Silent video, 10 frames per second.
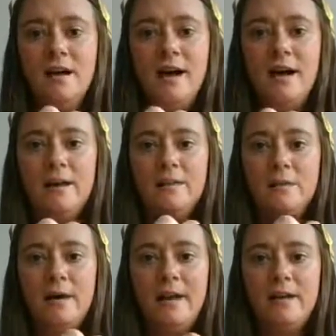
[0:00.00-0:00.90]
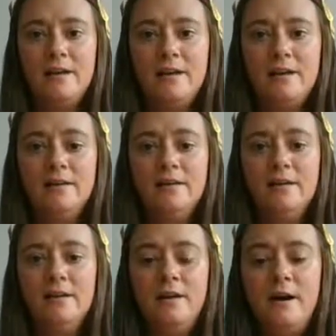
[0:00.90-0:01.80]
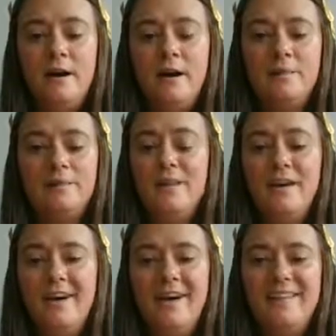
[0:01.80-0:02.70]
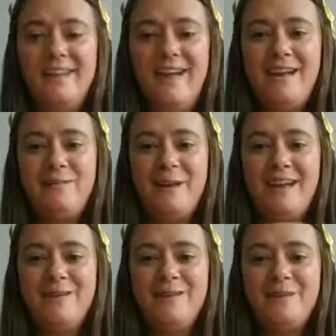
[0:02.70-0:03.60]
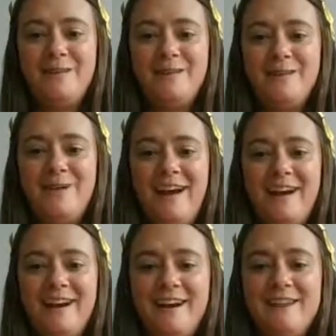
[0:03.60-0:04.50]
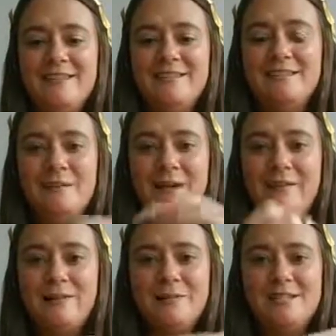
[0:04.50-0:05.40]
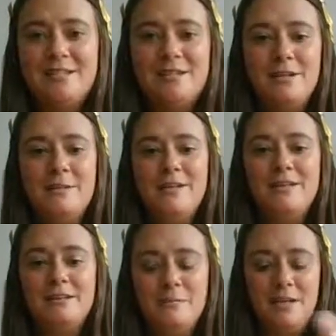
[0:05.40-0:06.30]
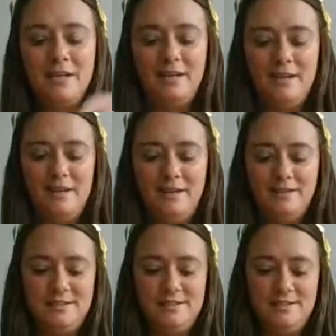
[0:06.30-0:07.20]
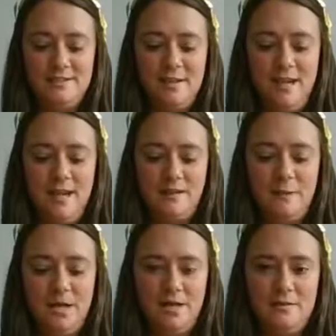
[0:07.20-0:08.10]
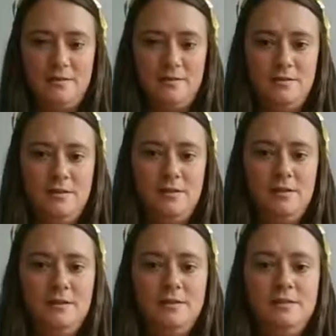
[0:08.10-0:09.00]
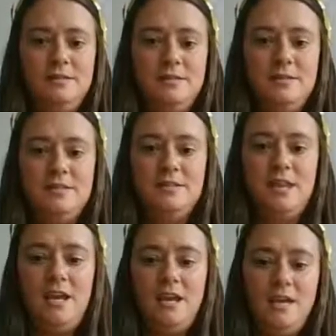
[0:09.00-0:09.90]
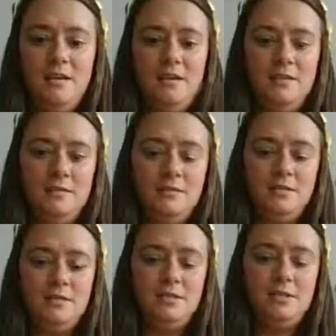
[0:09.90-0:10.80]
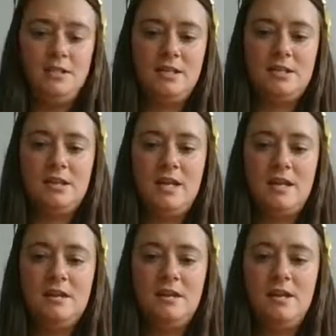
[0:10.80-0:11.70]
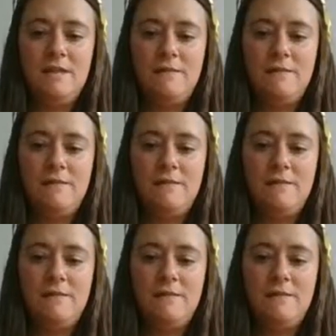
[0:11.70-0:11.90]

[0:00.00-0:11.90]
on the wire, um, on the headband with the wire to whatever position you need it to be on this headband. So once again, just gonna take a leaf